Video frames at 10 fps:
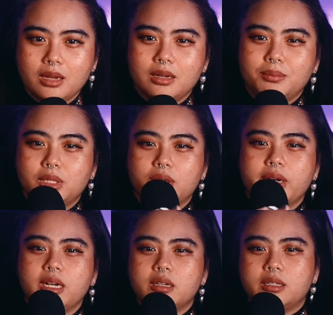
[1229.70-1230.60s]
But the
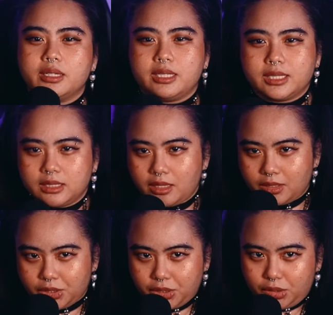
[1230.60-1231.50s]
greater good is
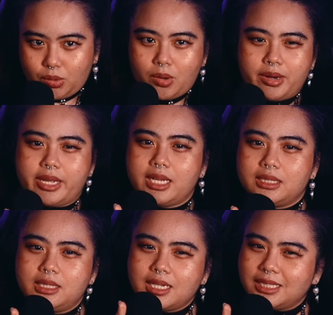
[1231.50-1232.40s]
another story.
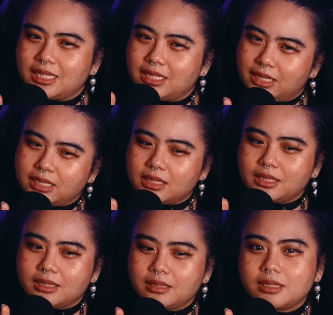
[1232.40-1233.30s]
It does
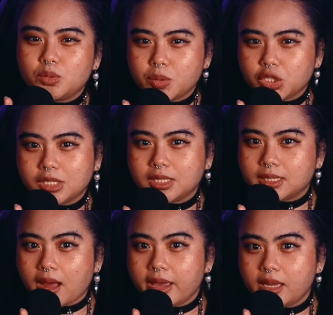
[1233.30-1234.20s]
exist in Witch
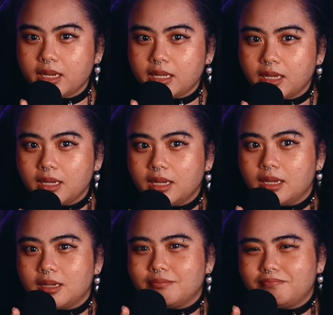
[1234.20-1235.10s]
society,
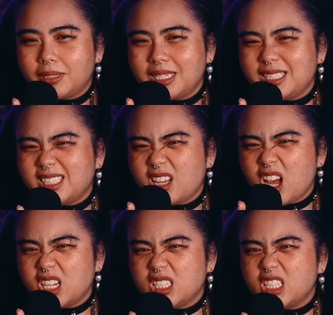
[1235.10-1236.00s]
but it is
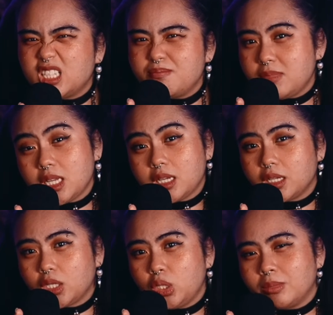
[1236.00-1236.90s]
not
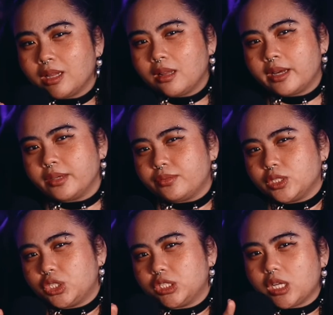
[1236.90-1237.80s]
immediate human life,
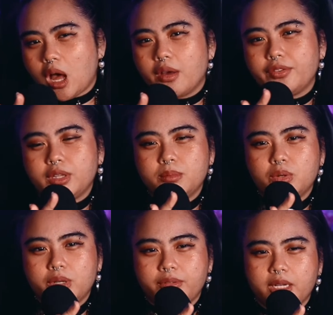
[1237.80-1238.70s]
which is often the
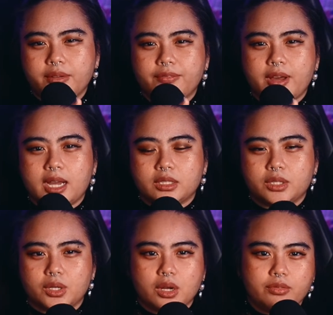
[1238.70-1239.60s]
motivating factor of